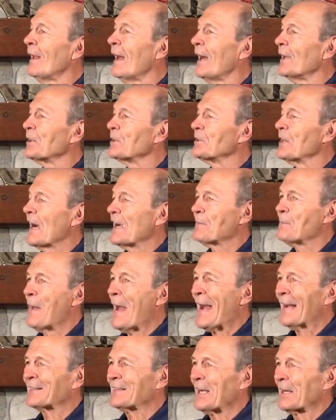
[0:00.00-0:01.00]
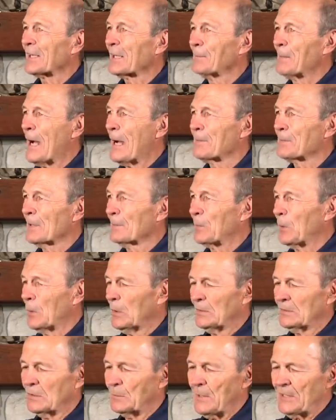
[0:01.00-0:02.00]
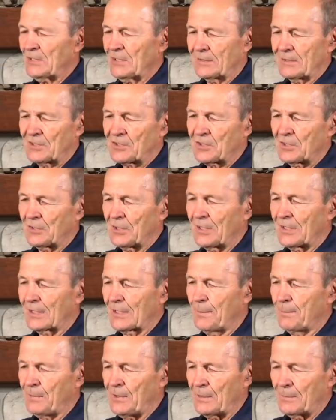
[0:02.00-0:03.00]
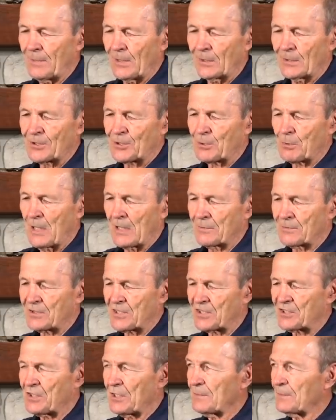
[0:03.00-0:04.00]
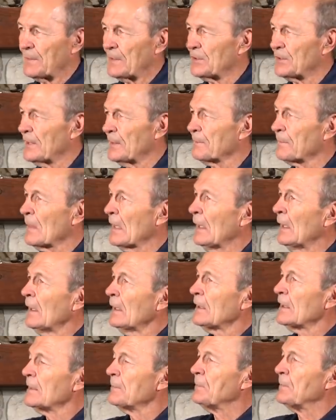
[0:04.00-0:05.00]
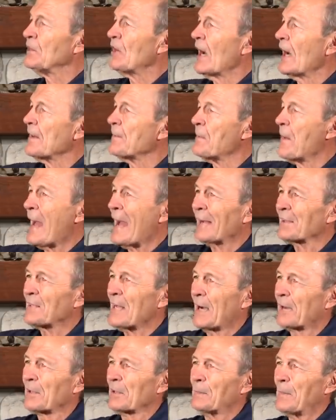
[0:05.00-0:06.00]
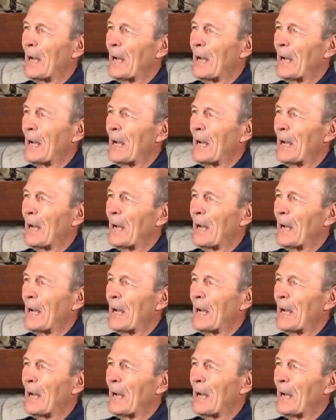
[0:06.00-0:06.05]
And you dive back down to the bottom of the pool, and we did this in the Olympium here in Toronto, 16 feet deep. You dive back down to the